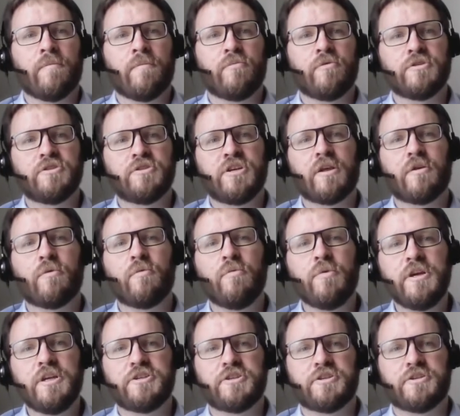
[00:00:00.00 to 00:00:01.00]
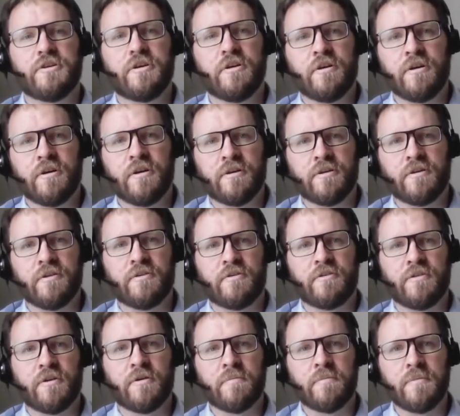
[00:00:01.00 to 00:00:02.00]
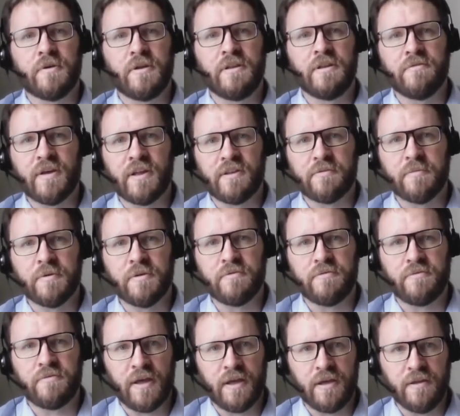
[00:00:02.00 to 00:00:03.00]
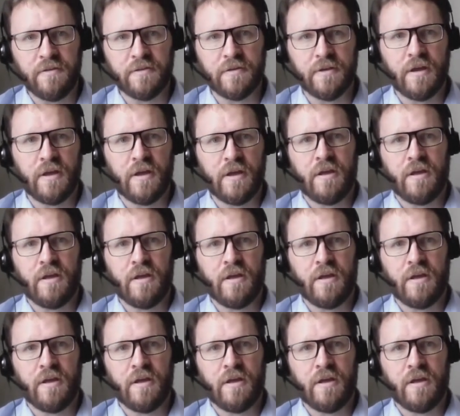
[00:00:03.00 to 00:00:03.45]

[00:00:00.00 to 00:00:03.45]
project reach some investment phase.